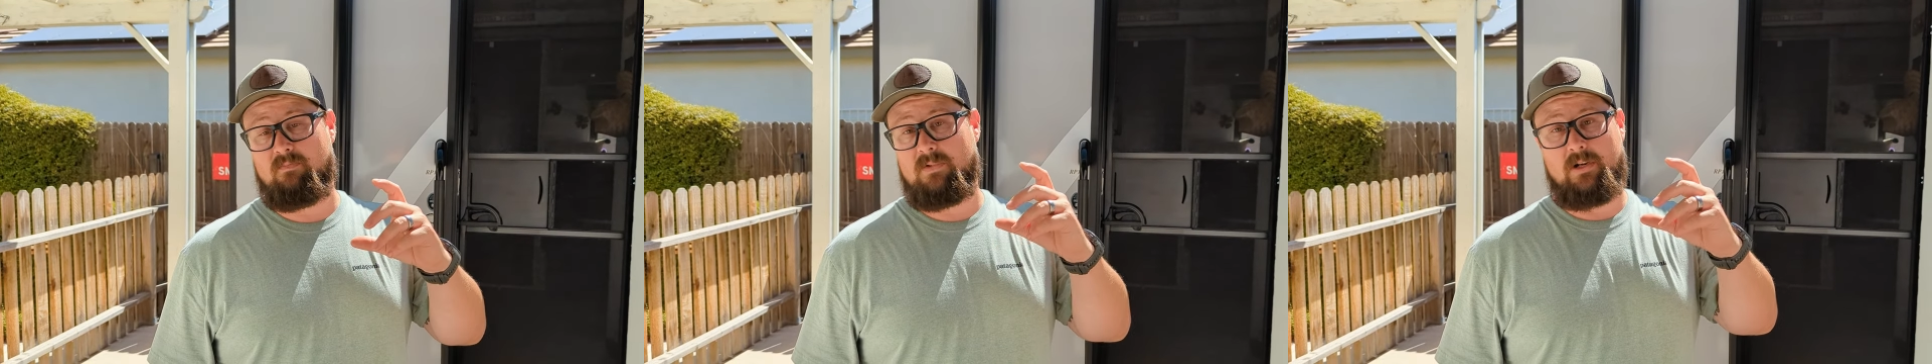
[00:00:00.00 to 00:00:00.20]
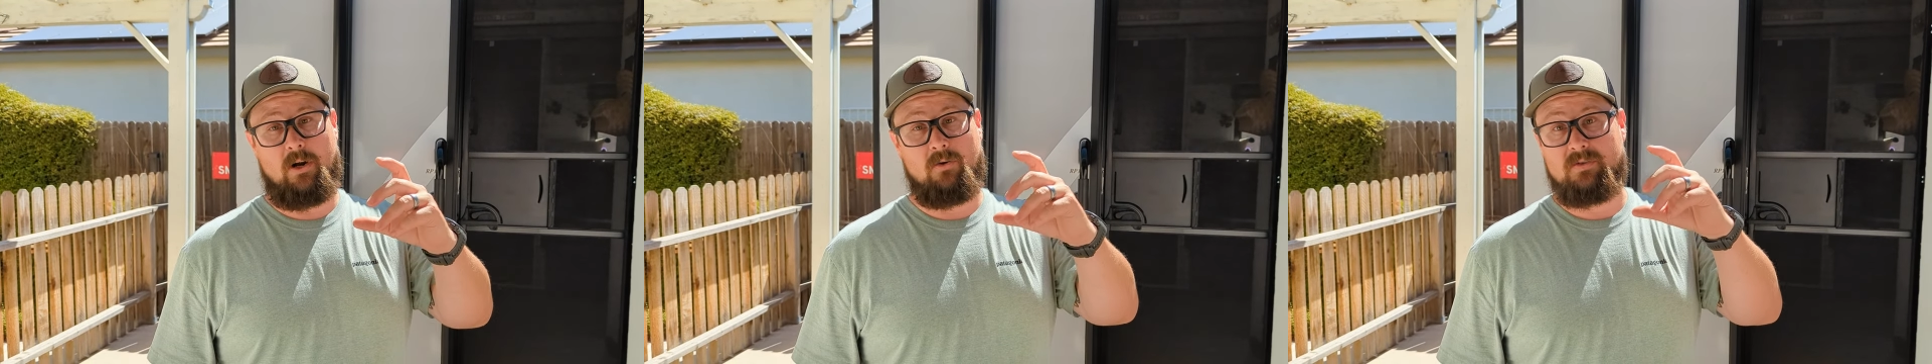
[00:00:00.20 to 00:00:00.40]

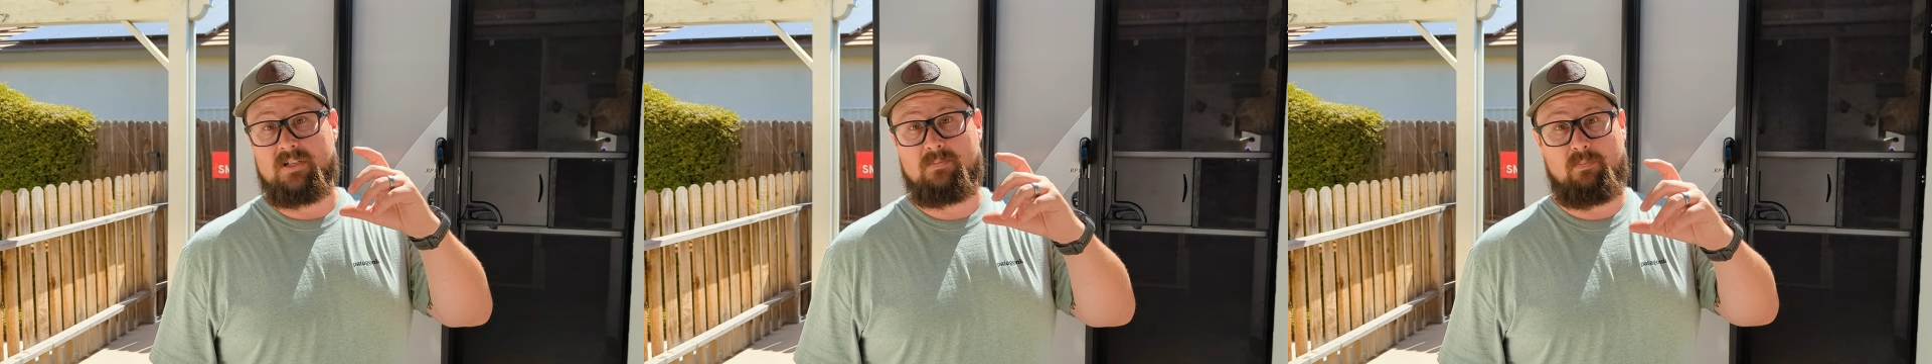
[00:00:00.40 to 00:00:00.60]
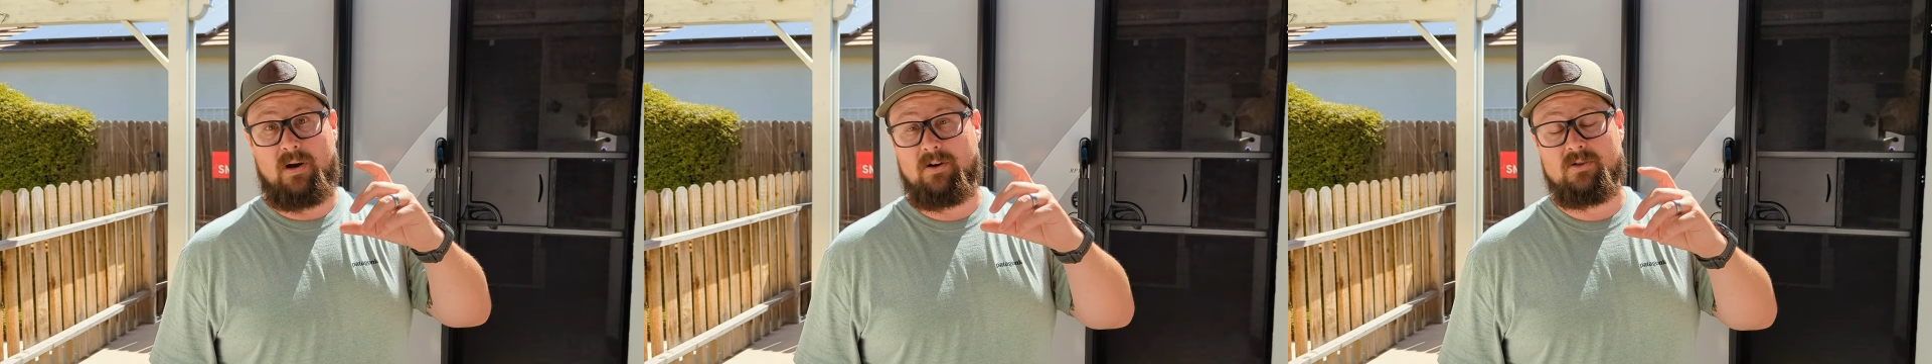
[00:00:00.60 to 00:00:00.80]
you know,
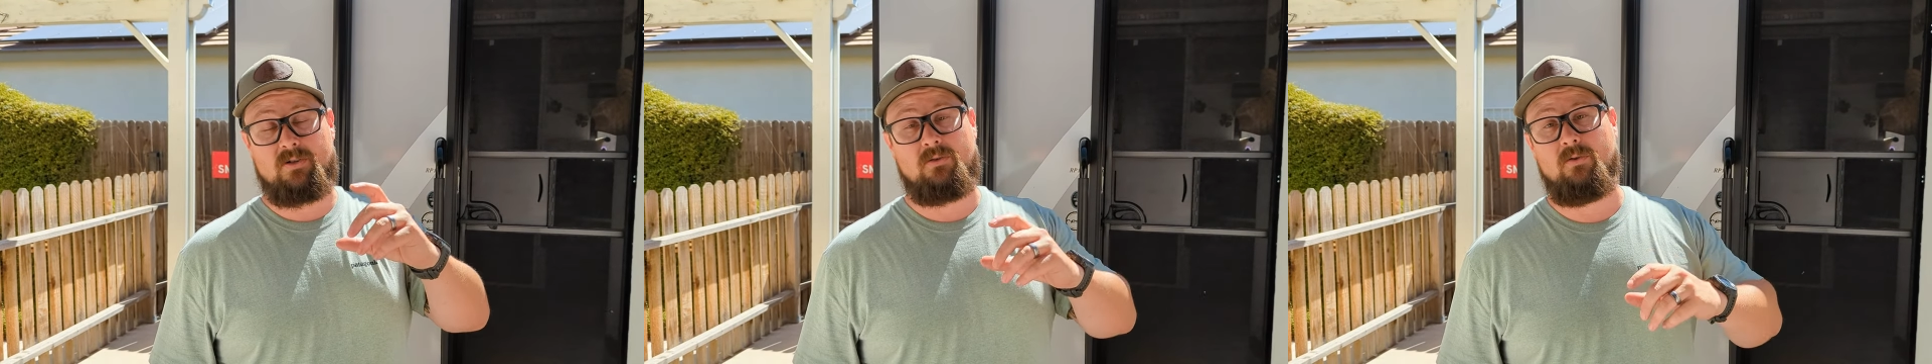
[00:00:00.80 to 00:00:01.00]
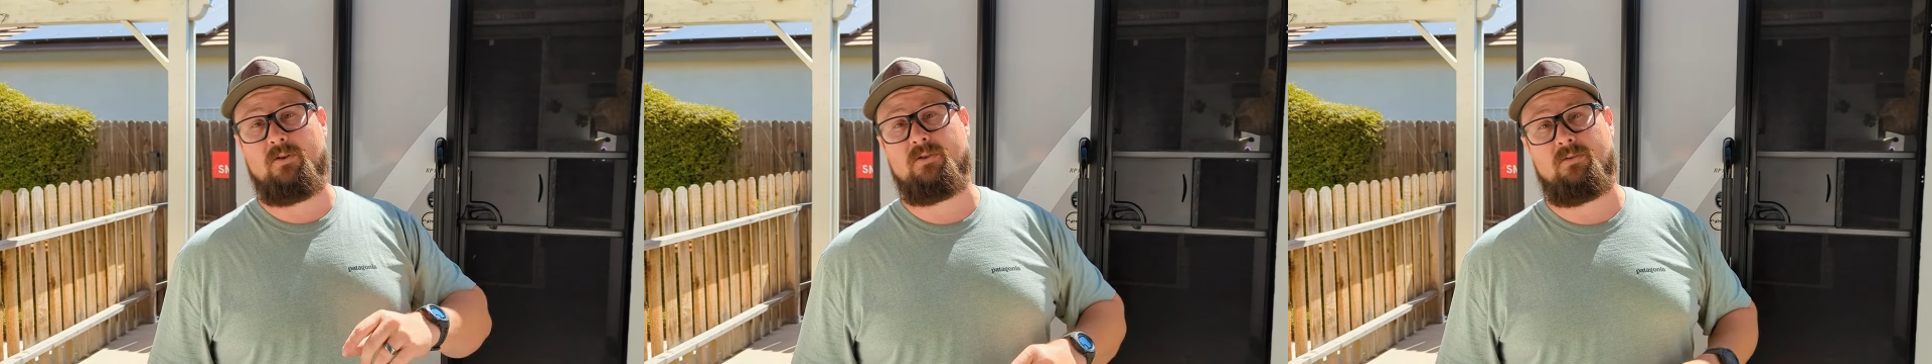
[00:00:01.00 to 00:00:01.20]
spare
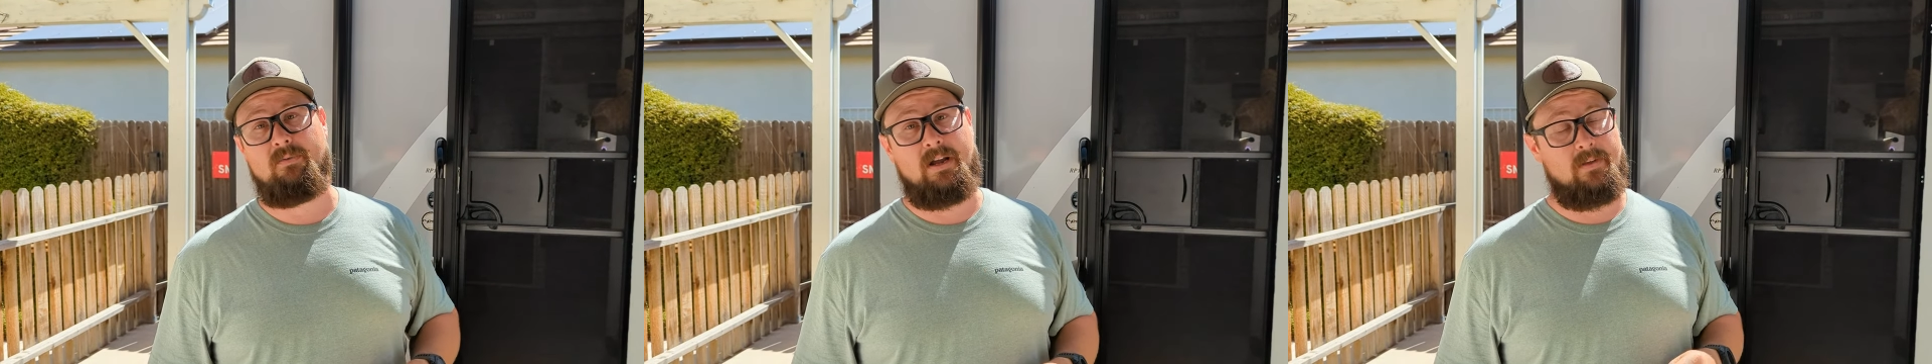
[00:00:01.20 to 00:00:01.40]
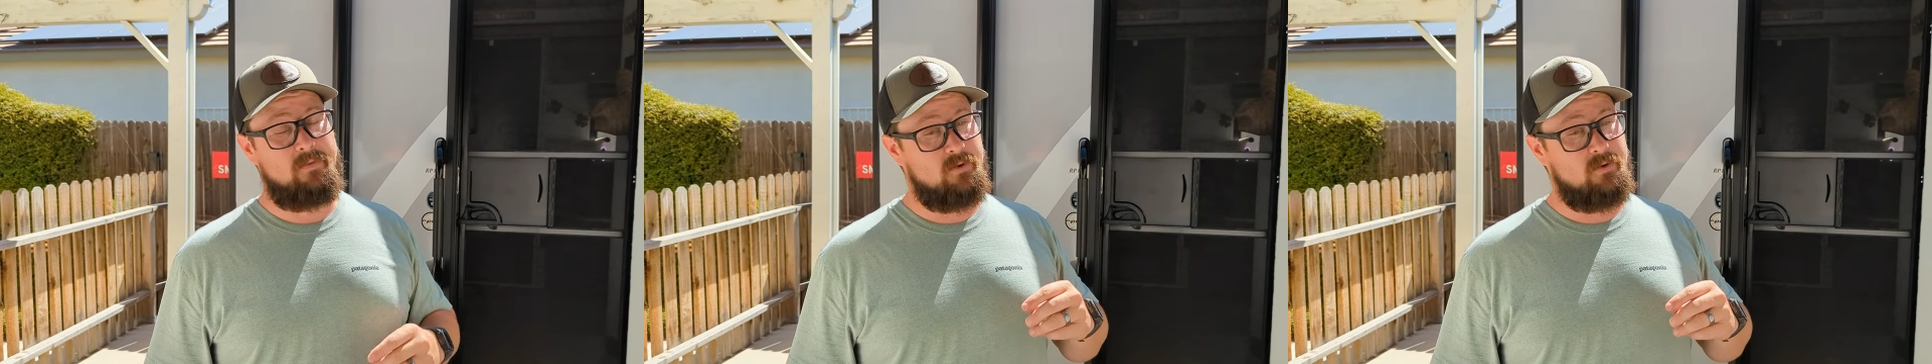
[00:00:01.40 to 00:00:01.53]
screws around.